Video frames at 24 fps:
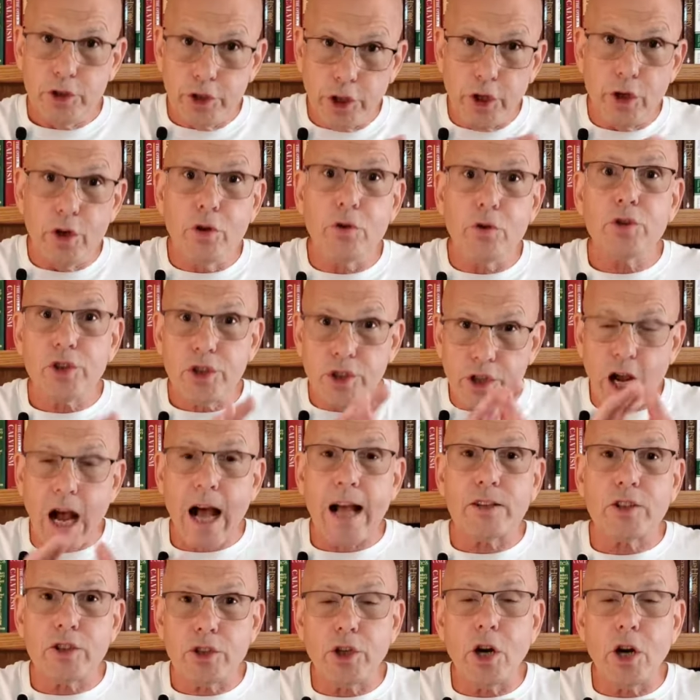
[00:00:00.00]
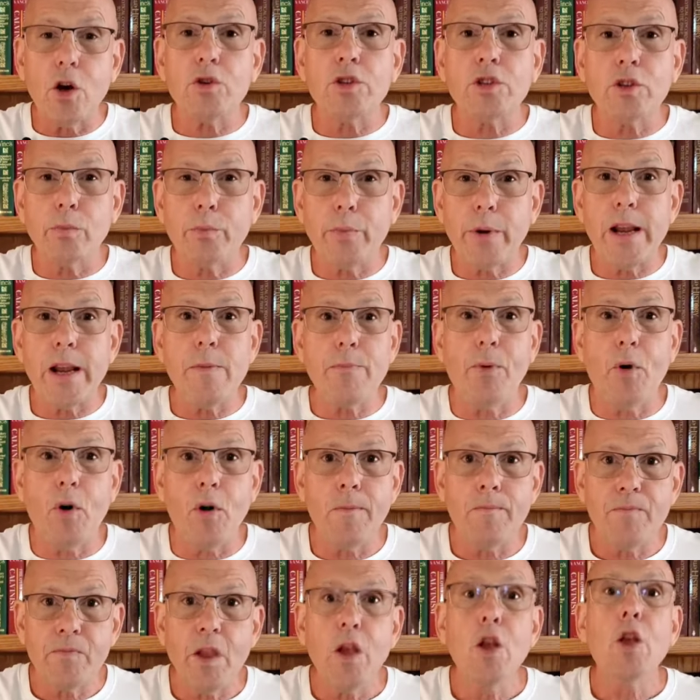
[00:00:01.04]
Jews, God's chosen
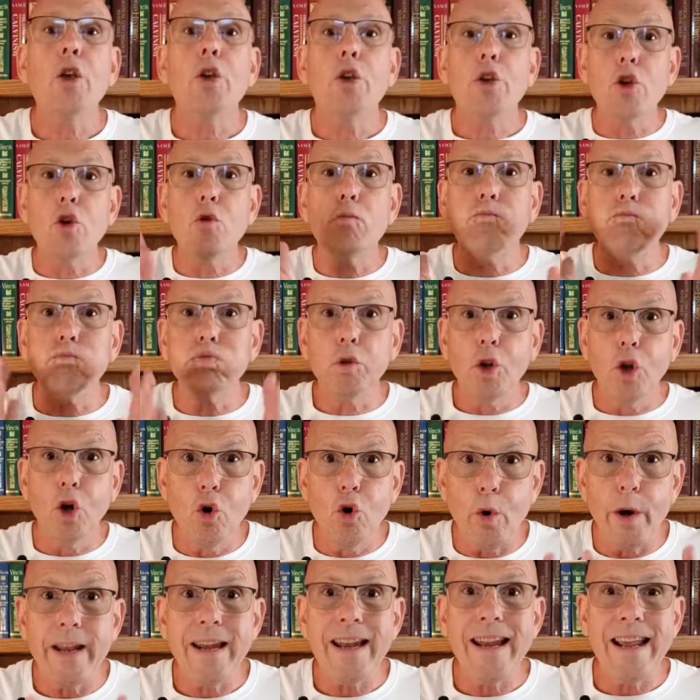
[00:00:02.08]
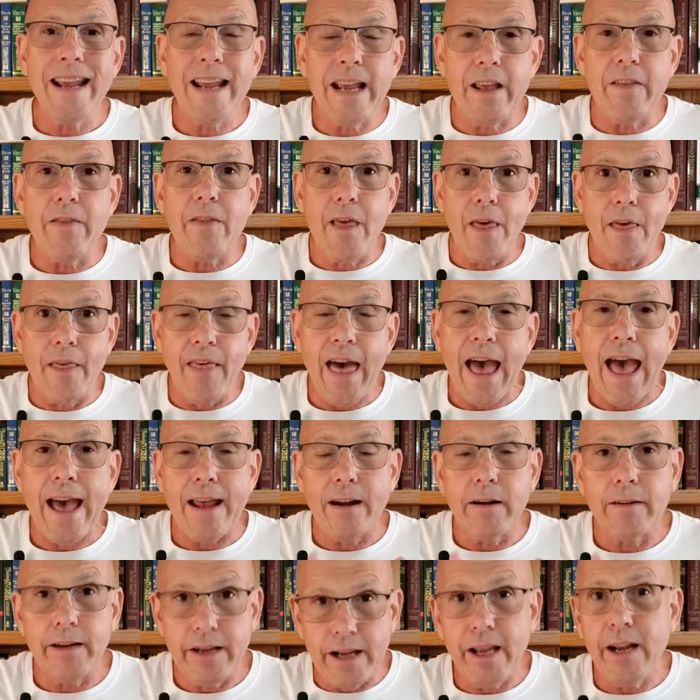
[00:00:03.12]
people, you blew it in
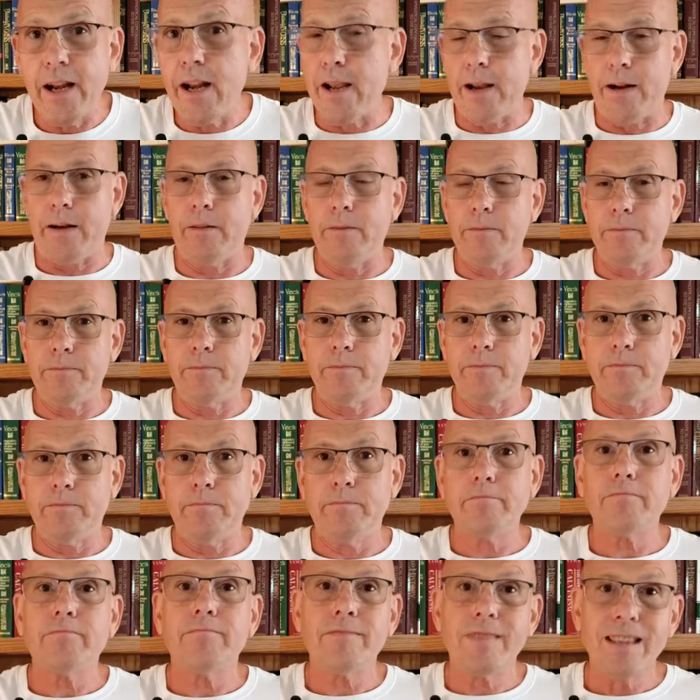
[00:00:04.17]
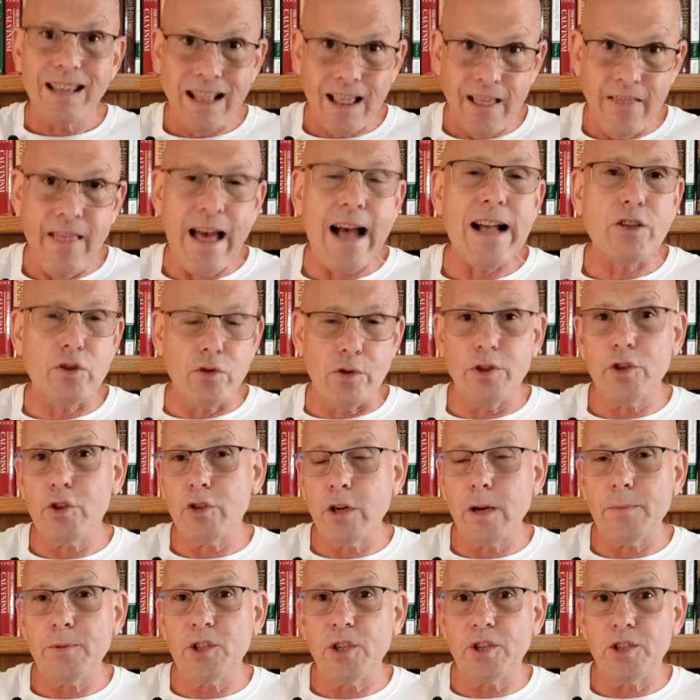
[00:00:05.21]
that inning. That's what the
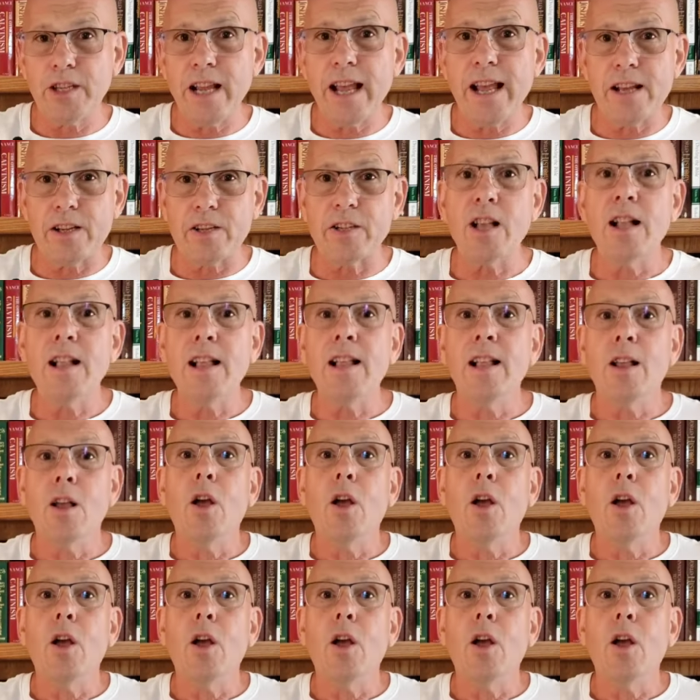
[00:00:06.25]
scripture says.